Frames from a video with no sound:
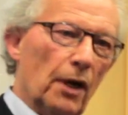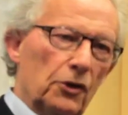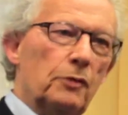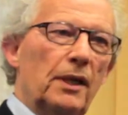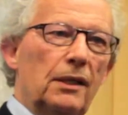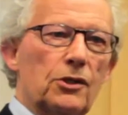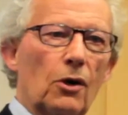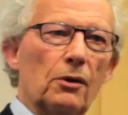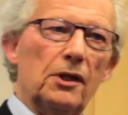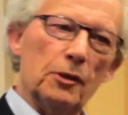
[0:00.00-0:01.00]
debate in
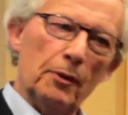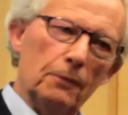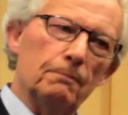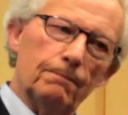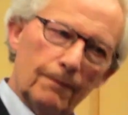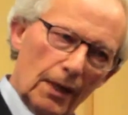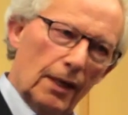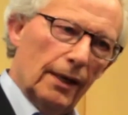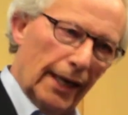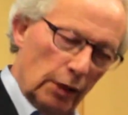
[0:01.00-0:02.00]
Scotland is about
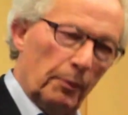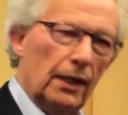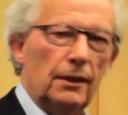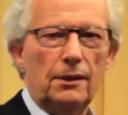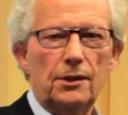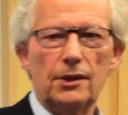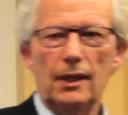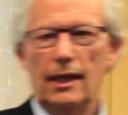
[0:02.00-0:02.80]
independence.